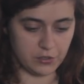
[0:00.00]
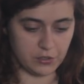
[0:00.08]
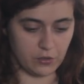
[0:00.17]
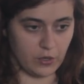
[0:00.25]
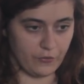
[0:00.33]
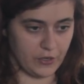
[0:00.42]

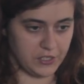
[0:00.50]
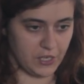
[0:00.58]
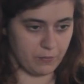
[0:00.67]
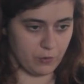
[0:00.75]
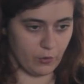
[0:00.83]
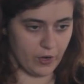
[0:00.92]
So if I
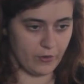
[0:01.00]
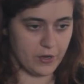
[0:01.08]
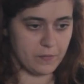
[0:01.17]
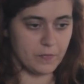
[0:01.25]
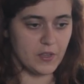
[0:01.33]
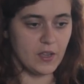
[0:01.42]
type
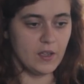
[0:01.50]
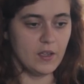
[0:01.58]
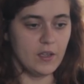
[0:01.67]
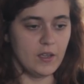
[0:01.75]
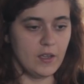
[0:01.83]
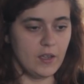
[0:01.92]
query,
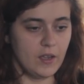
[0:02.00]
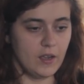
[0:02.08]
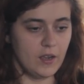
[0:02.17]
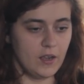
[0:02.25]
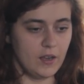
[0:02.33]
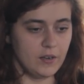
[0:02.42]

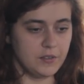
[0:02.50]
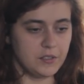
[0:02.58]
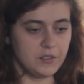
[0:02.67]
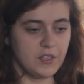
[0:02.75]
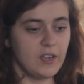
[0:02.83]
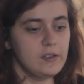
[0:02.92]
and
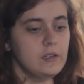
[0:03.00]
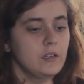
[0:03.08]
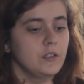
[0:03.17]
then